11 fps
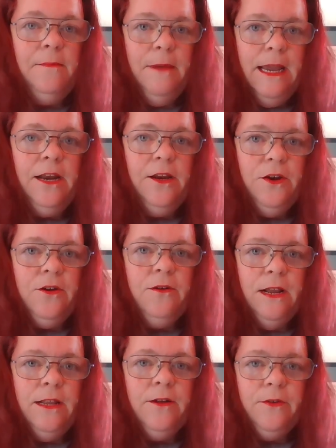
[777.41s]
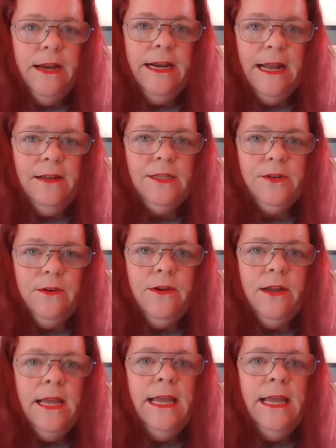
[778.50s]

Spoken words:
be in the greenhouse or